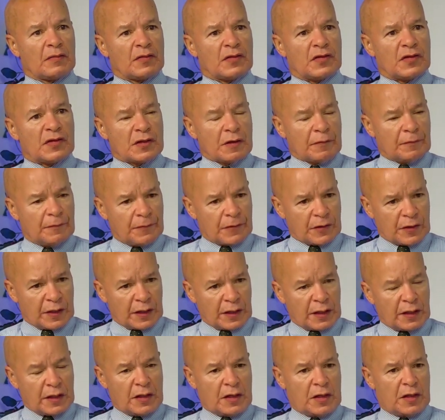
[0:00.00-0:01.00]

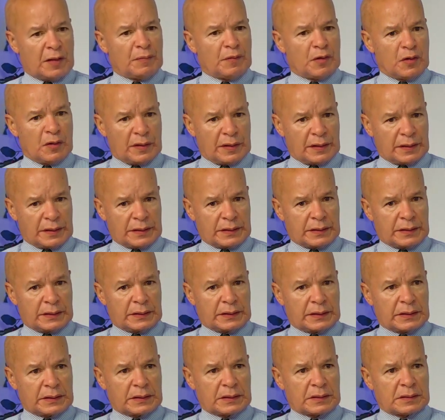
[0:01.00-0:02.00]
differing
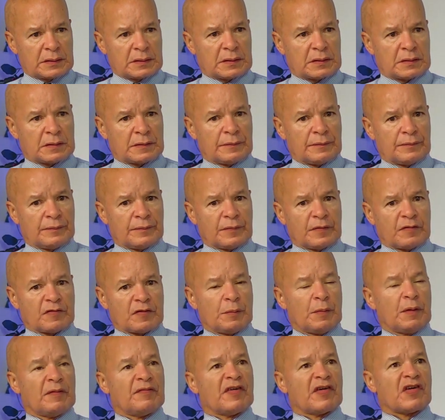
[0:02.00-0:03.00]
communities
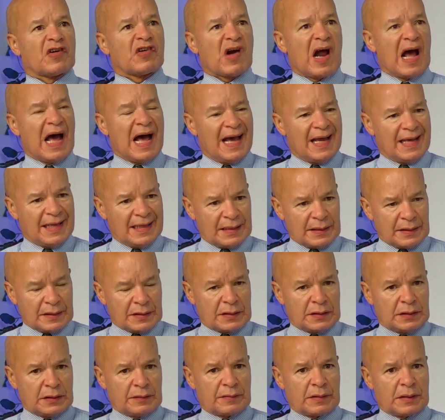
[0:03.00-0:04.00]
from a
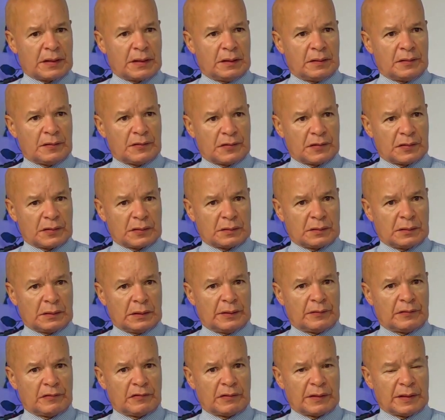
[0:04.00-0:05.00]
variety of cultural
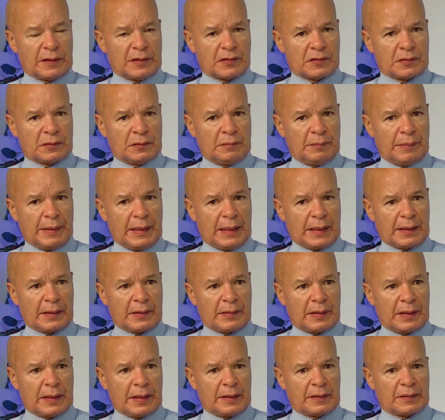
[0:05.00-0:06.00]
and racial
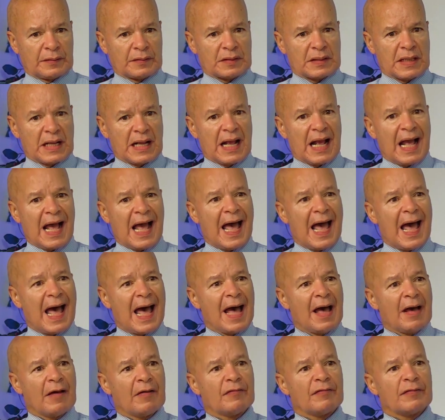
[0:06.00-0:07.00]
backgrounds
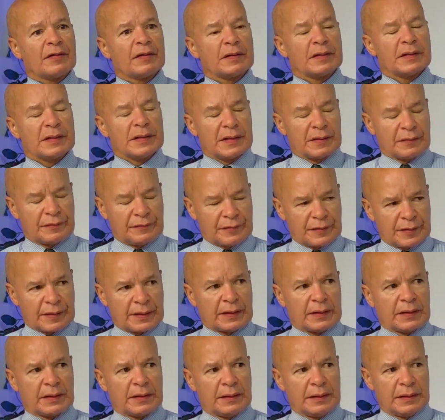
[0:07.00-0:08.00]
have
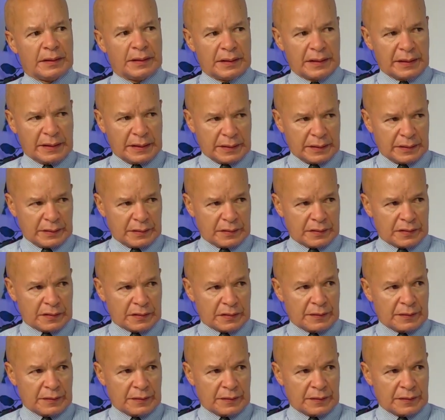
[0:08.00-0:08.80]
differing needs.